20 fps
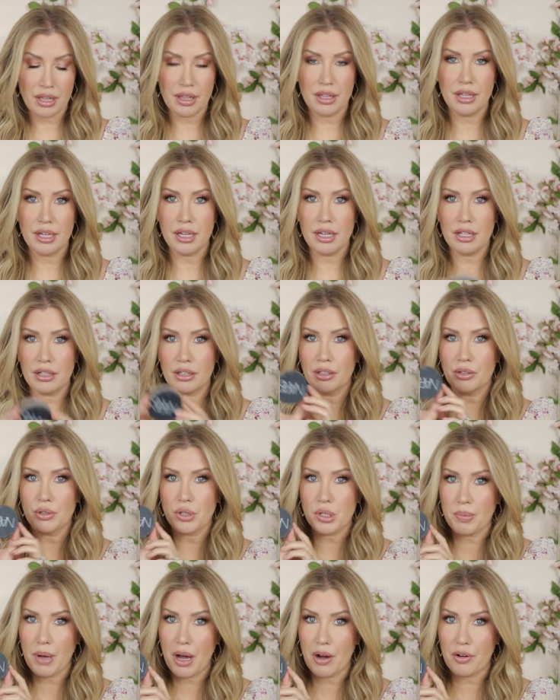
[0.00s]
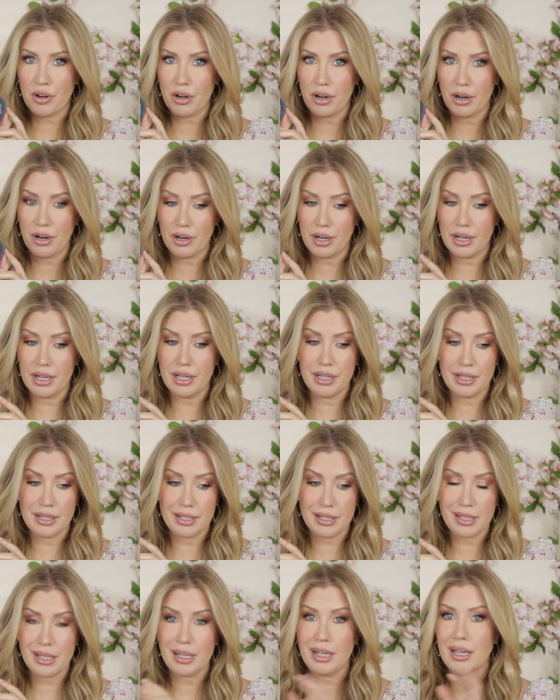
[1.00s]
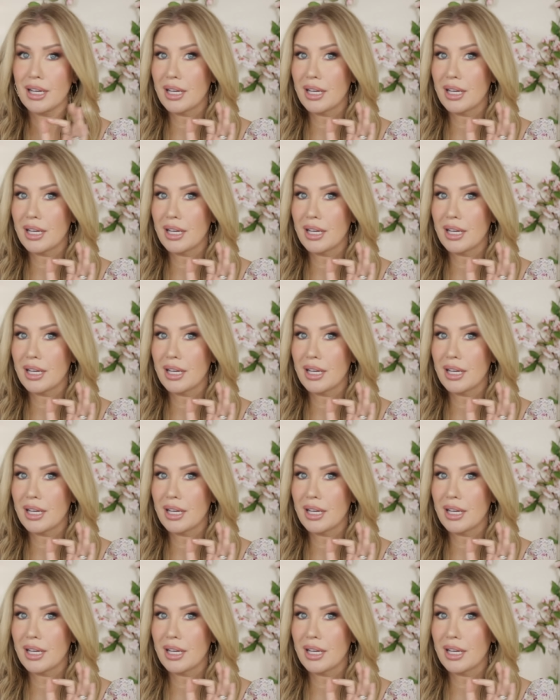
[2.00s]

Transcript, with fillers: the loose powder is